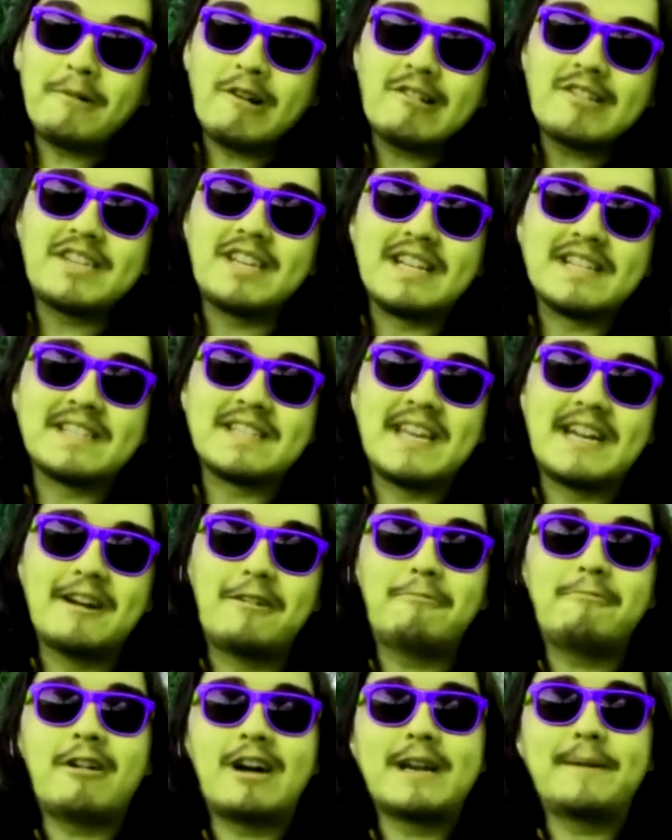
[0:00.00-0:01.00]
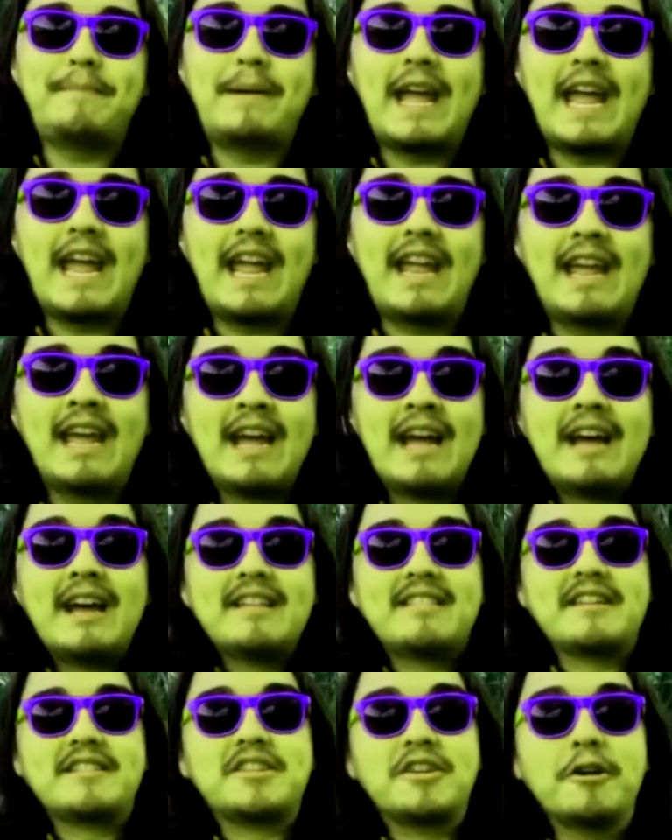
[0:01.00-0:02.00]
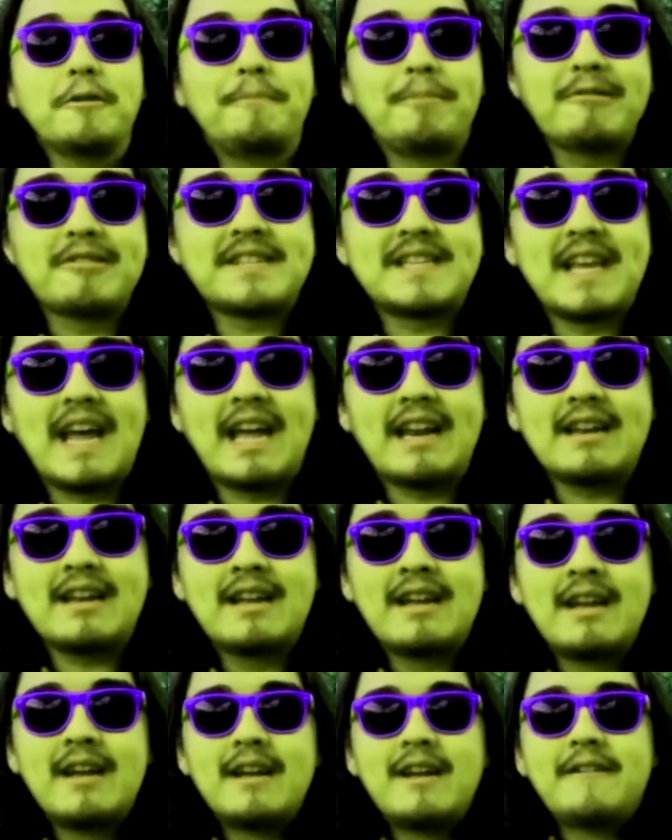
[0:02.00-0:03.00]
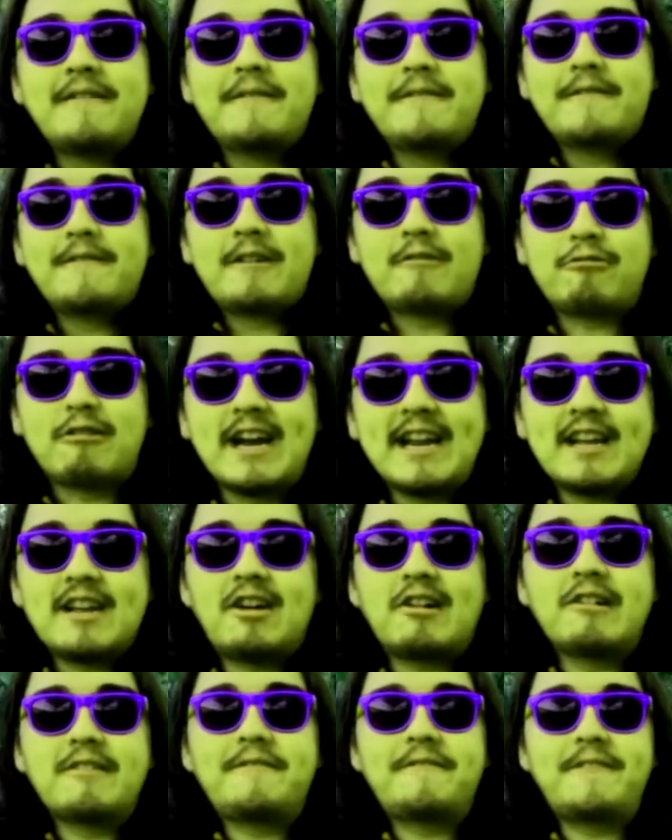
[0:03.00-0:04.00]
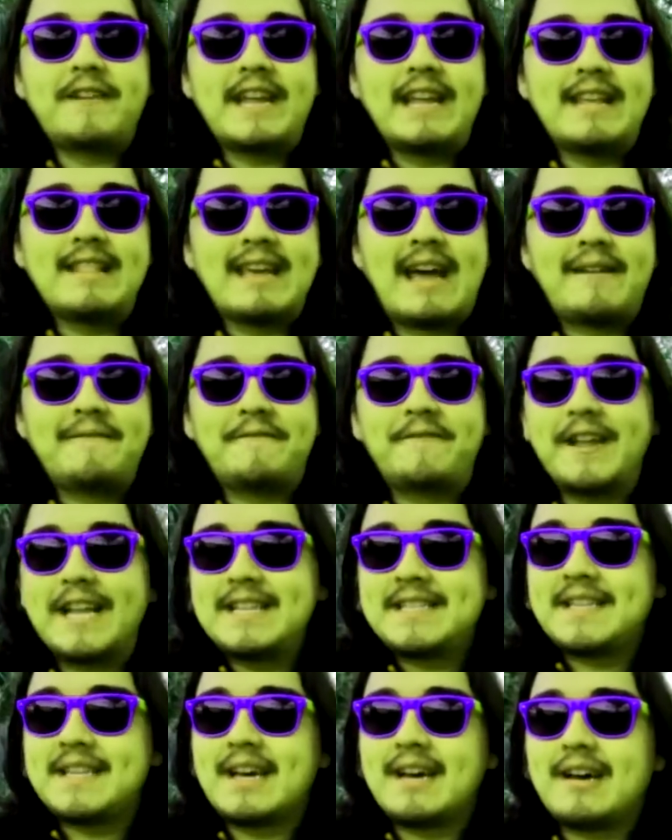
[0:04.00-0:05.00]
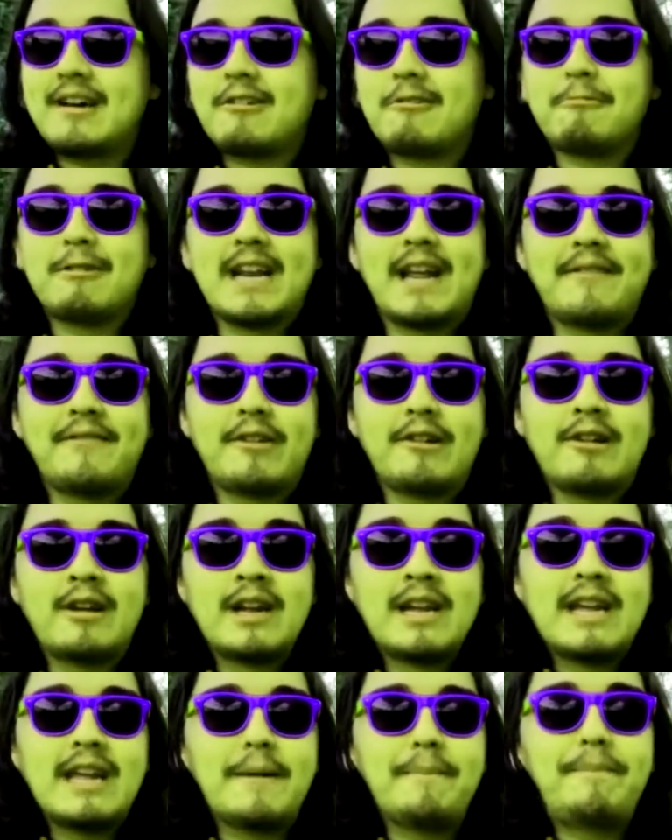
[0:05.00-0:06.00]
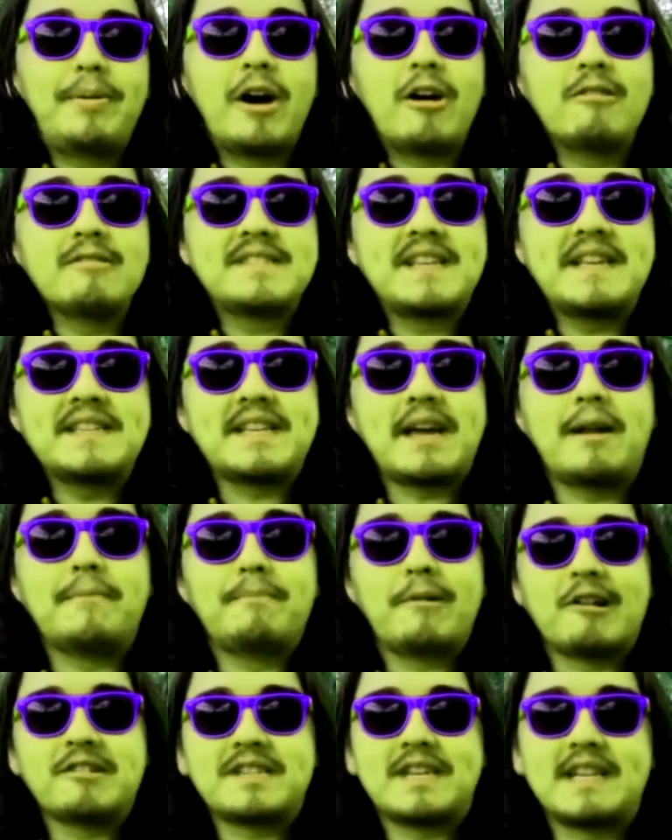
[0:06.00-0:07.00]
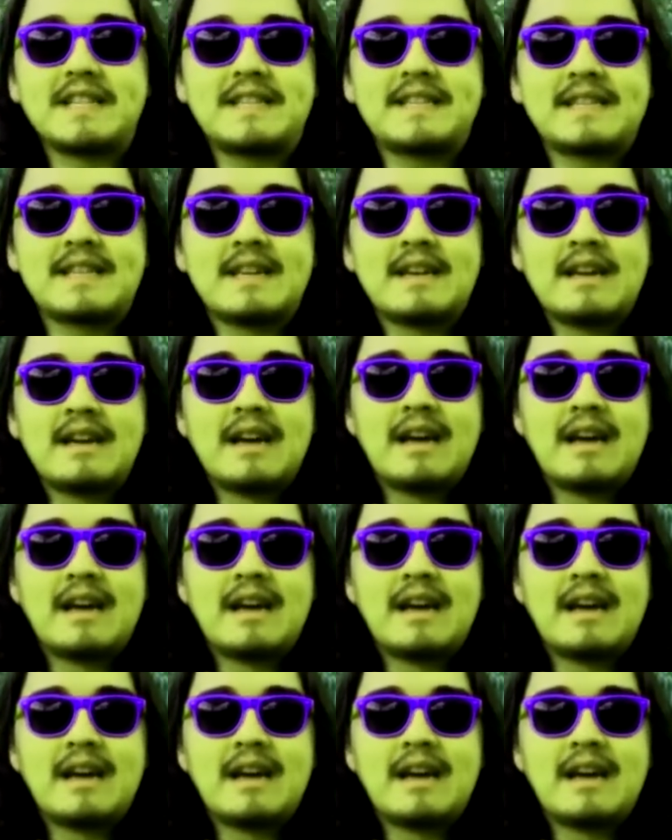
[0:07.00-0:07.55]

merchants, they don't want to pay the 2% credit card fee that Visa or whatever imposes on merchants.